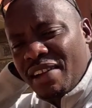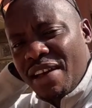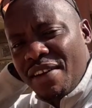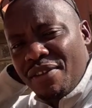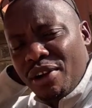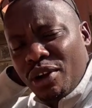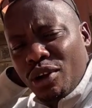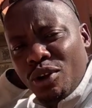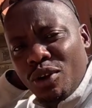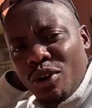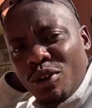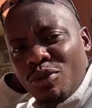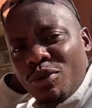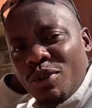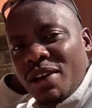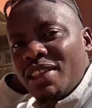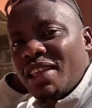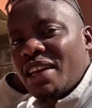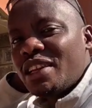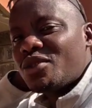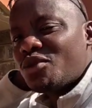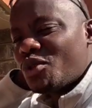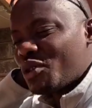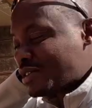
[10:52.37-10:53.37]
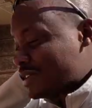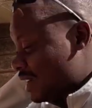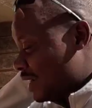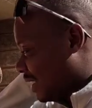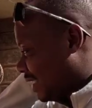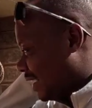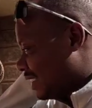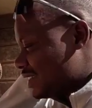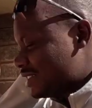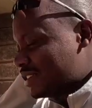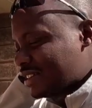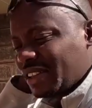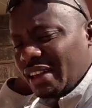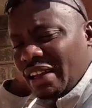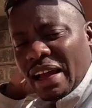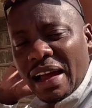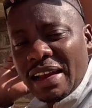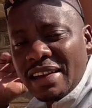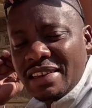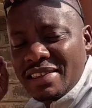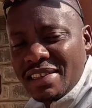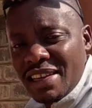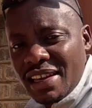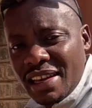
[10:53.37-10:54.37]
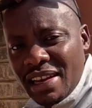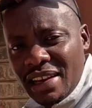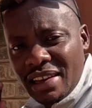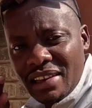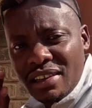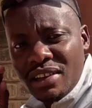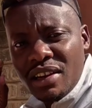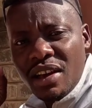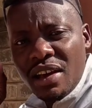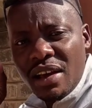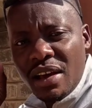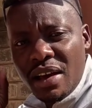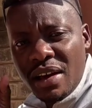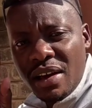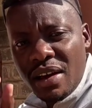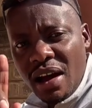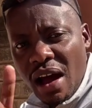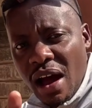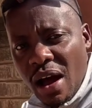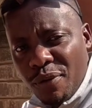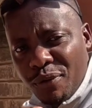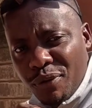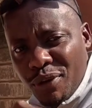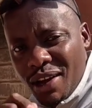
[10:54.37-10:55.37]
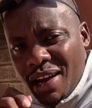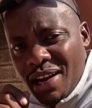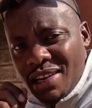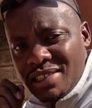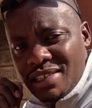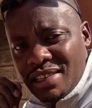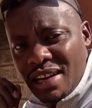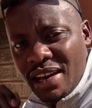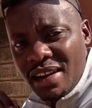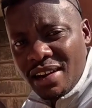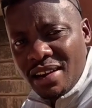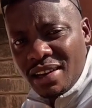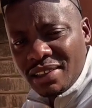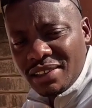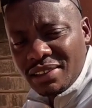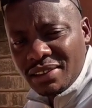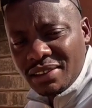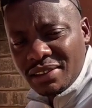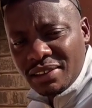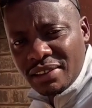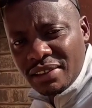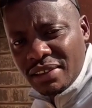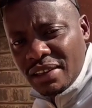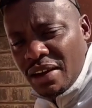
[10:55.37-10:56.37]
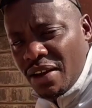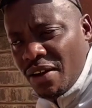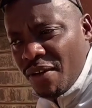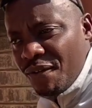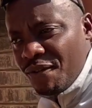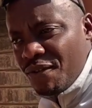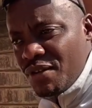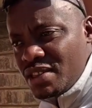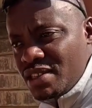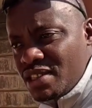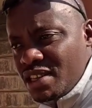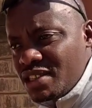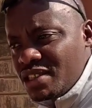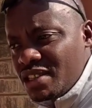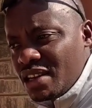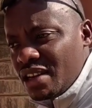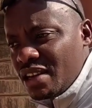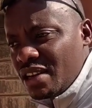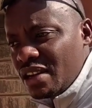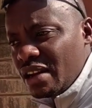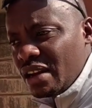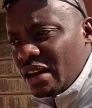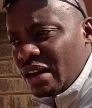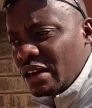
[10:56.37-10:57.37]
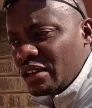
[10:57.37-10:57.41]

never known whether it was a country until African Tigress visited